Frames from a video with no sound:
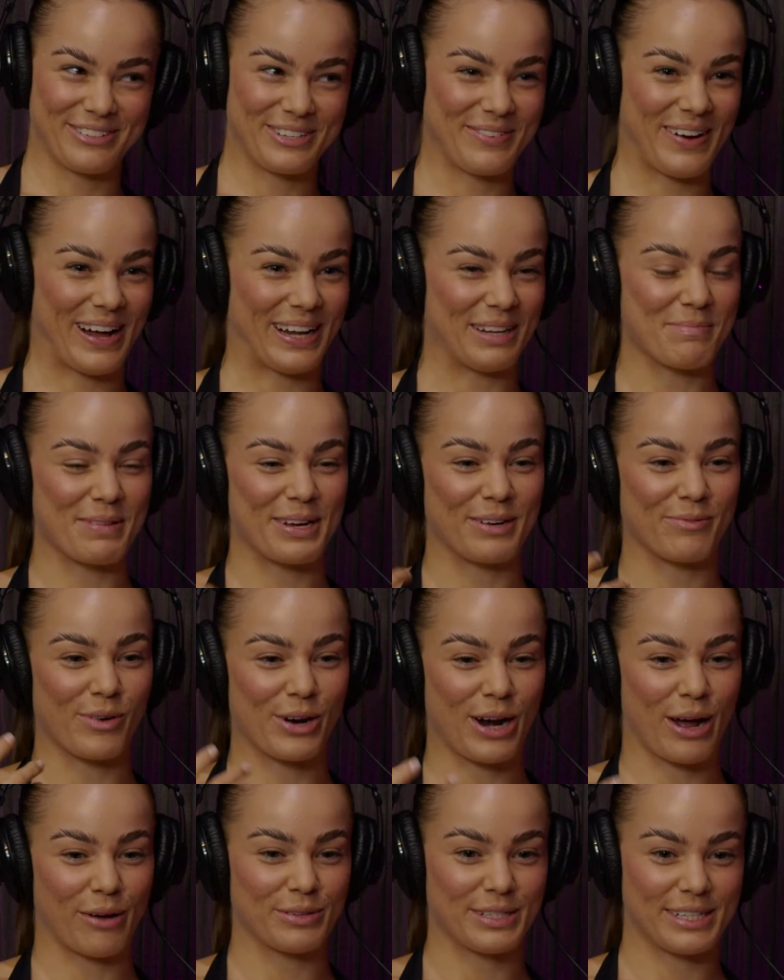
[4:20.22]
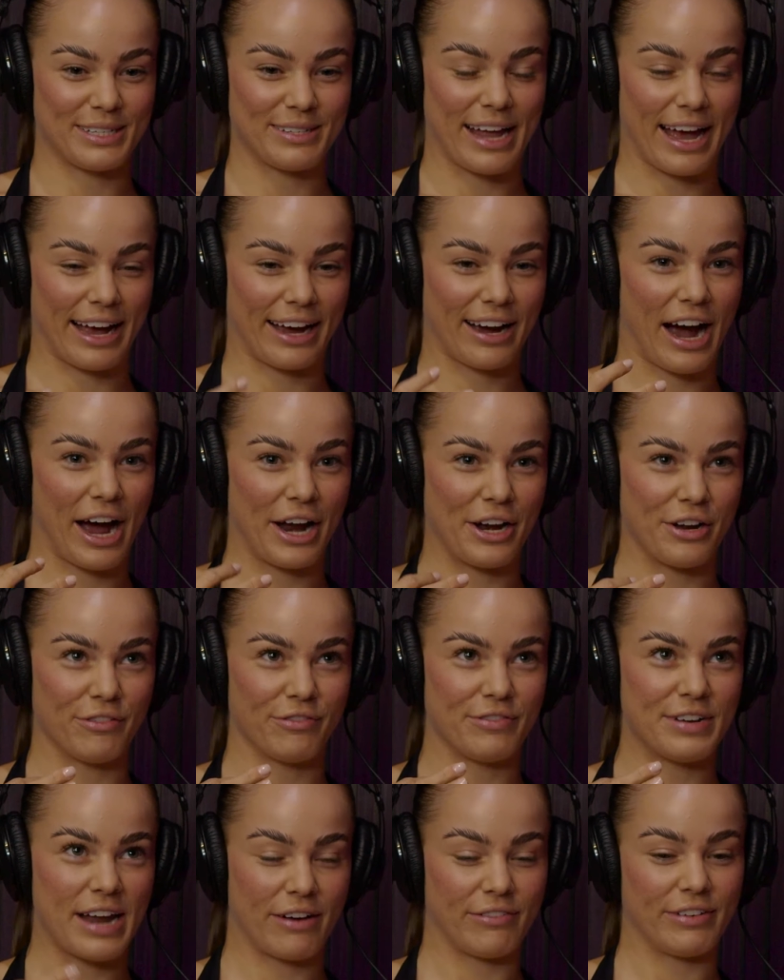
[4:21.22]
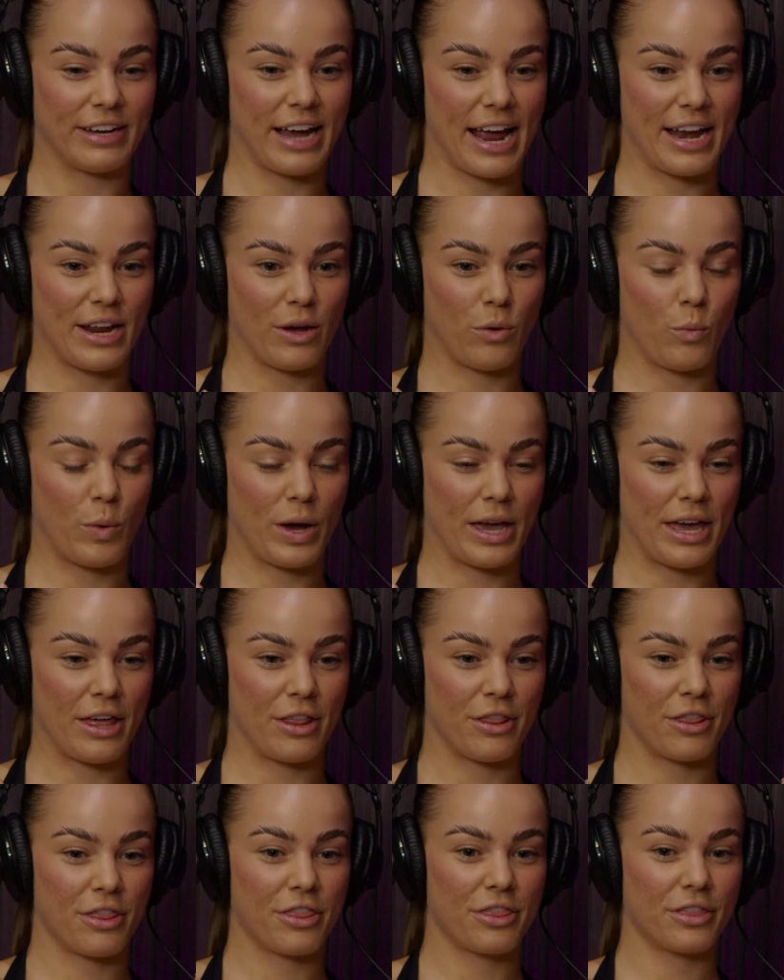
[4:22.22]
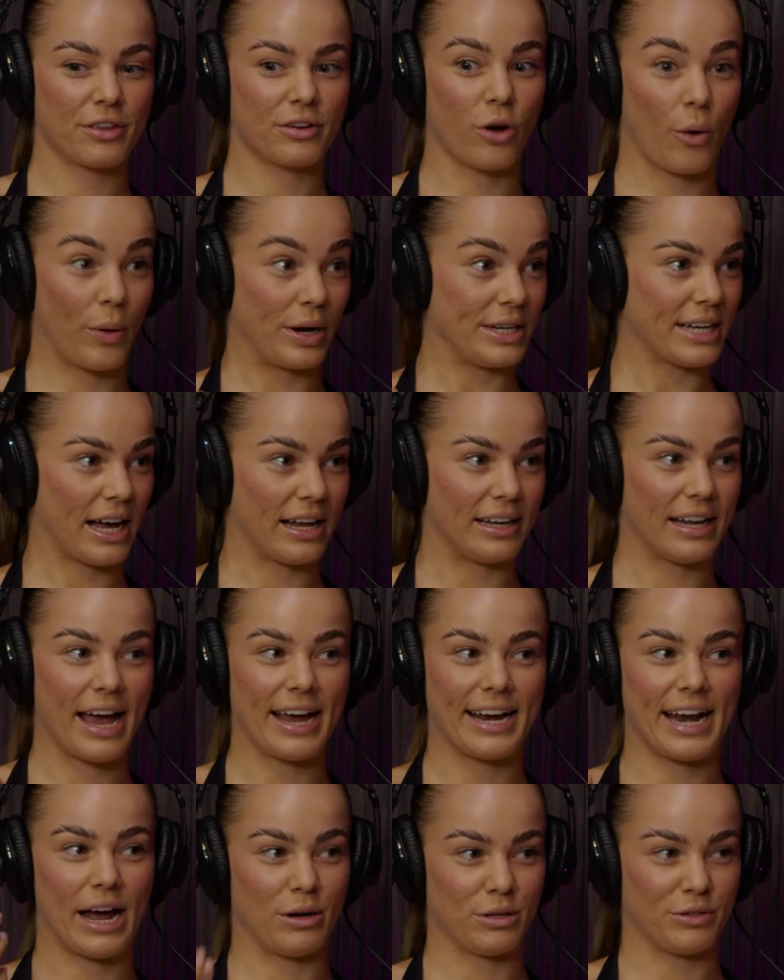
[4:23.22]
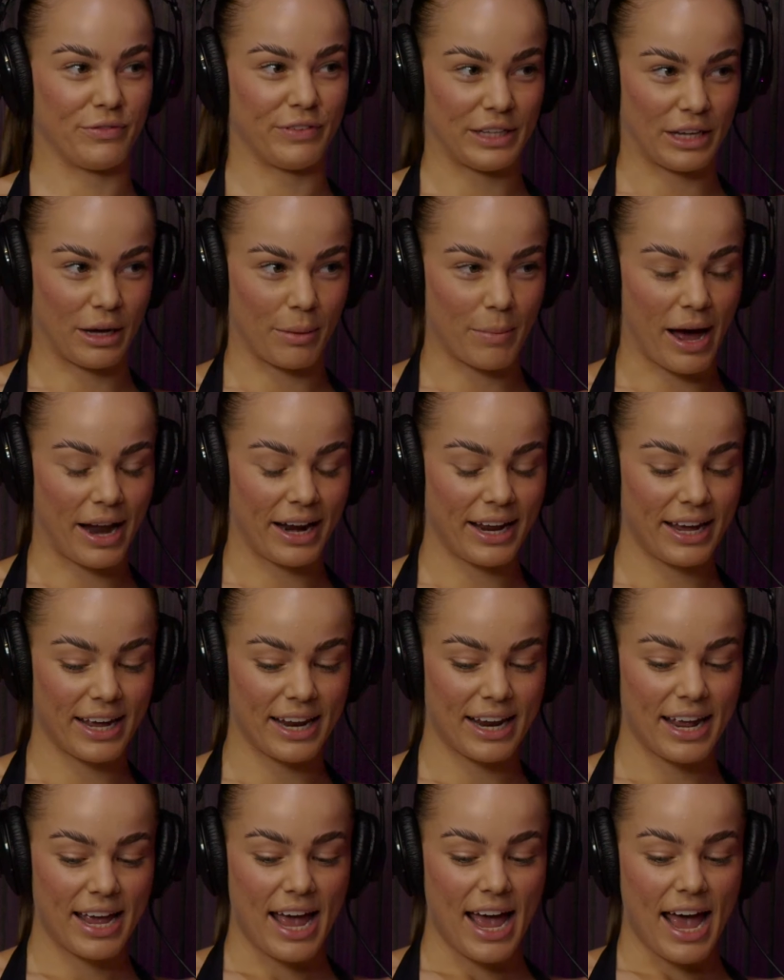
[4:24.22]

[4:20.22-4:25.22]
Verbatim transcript: development, what I was like kind of navigating with going to LA and how I was feeling about it.